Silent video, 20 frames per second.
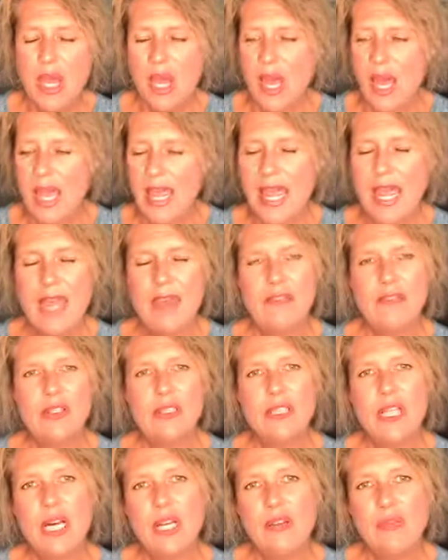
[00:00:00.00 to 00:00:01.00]
I have a
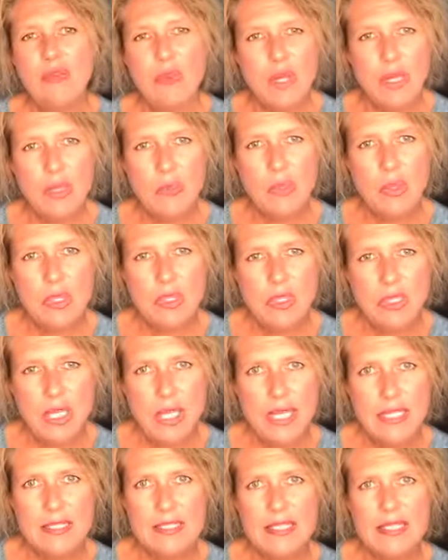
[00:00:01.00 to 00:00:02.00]
lot of one-on-one
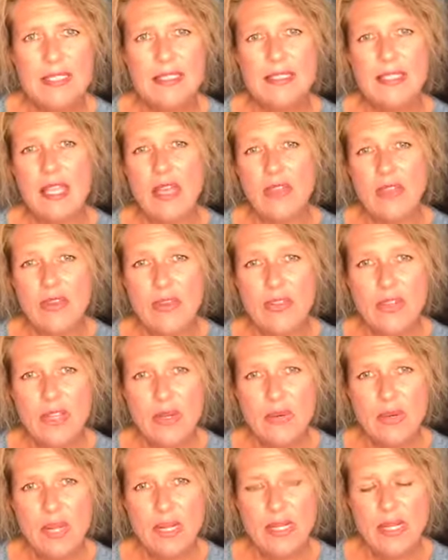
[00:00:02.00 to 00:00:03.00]
clients. That's the other
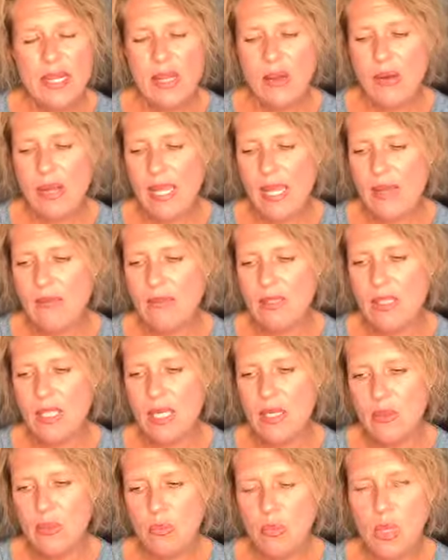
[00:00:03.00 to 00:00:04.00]
thing right now. I have a
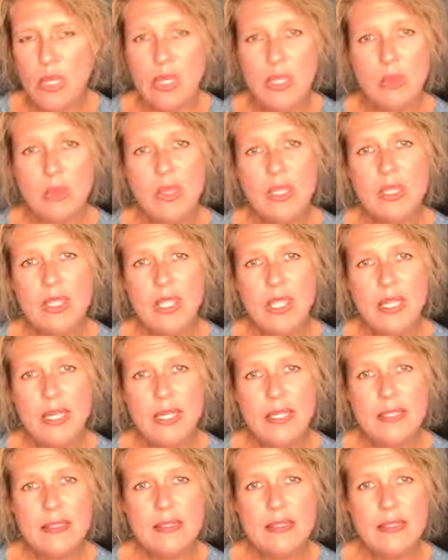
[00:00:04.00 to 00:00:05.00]
lot of one-on-one
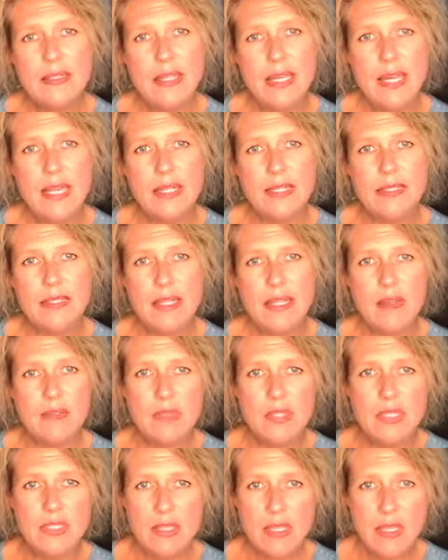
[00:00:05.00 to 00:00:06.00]
clients that I'm
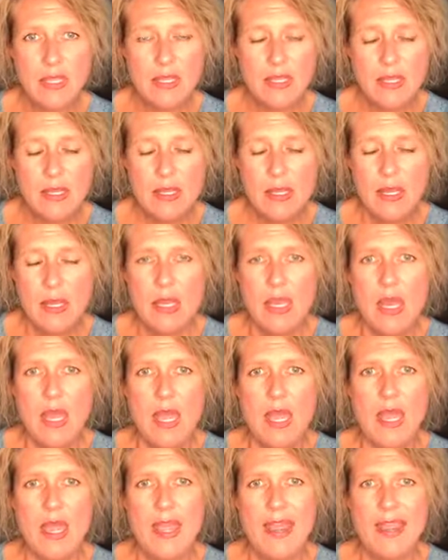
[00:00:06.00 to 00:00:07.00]
seeing,
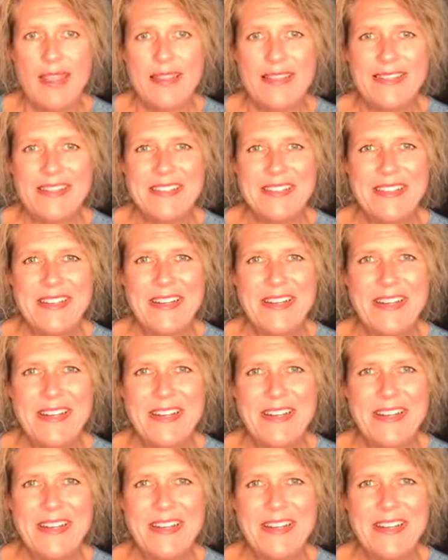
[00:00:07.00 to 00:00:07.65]
and